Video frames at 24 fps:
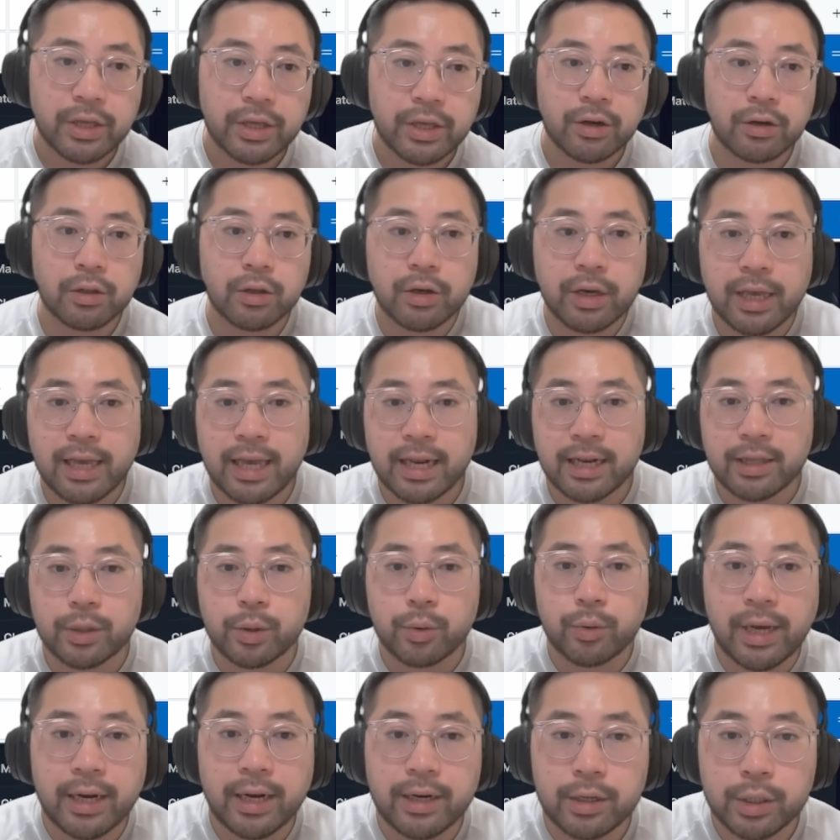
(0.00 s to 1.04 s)
You're looking at a
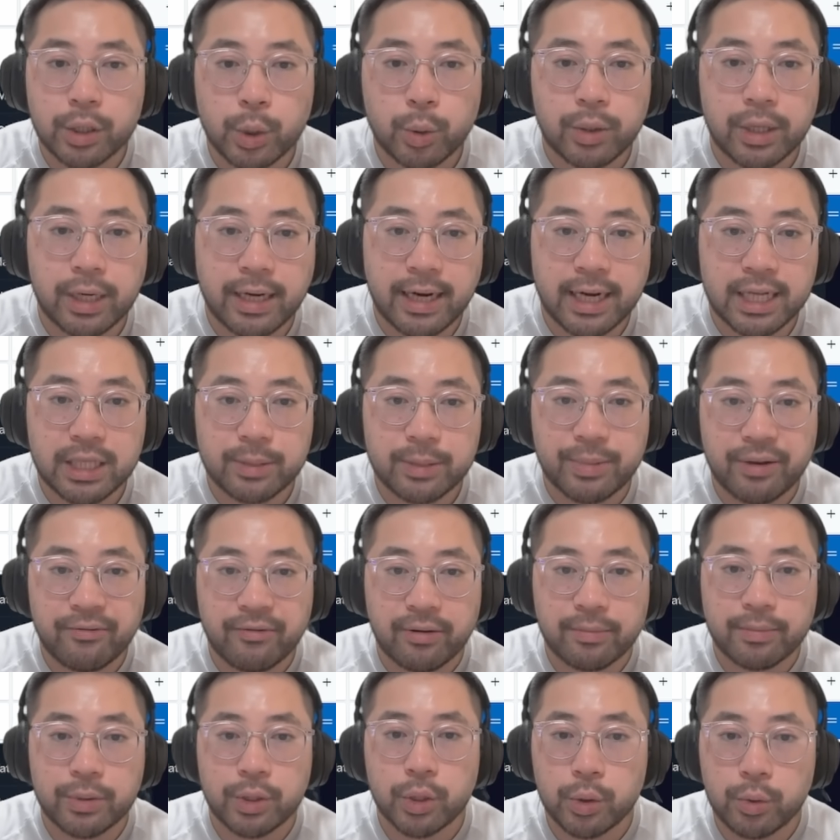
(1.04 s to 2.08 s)
329 speed
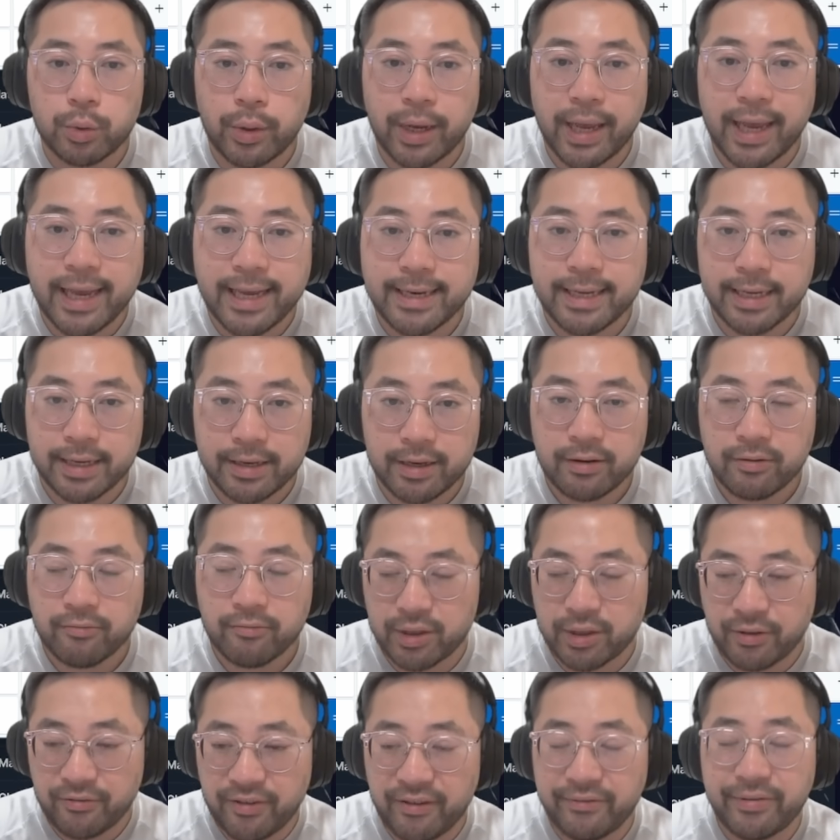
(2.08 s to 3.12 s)
from 280
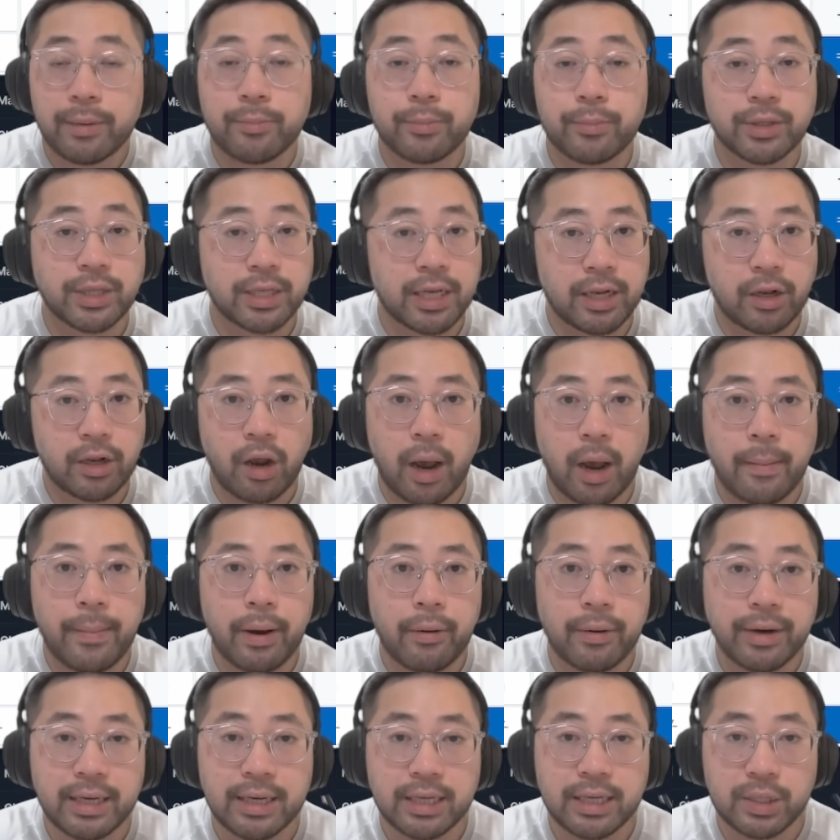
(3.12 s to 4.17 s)
with a 15%
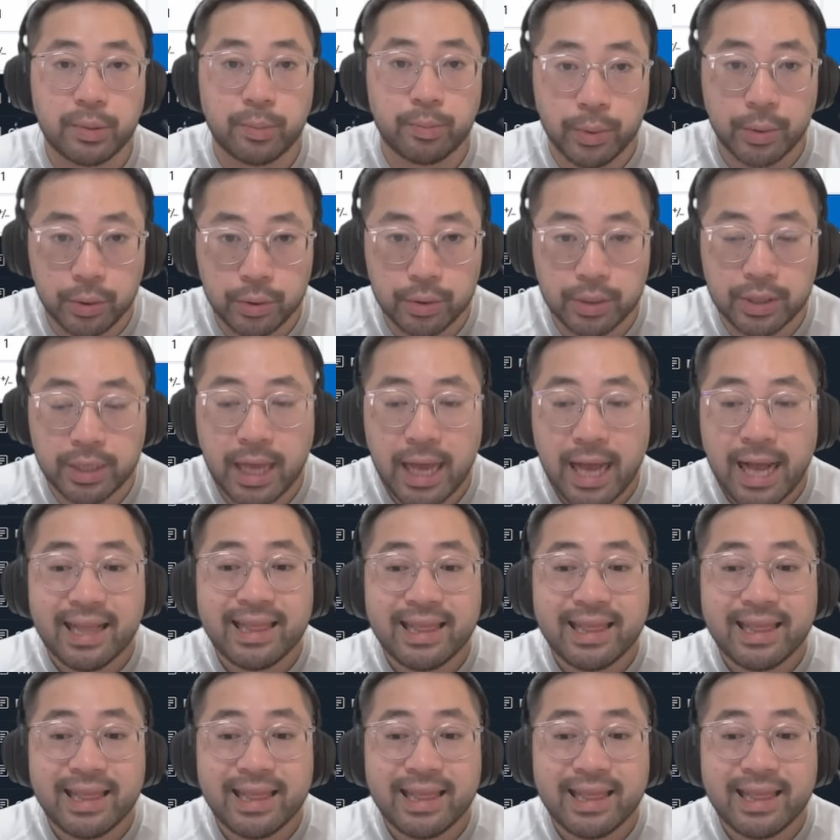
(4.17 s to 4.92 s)
combat readiness boost.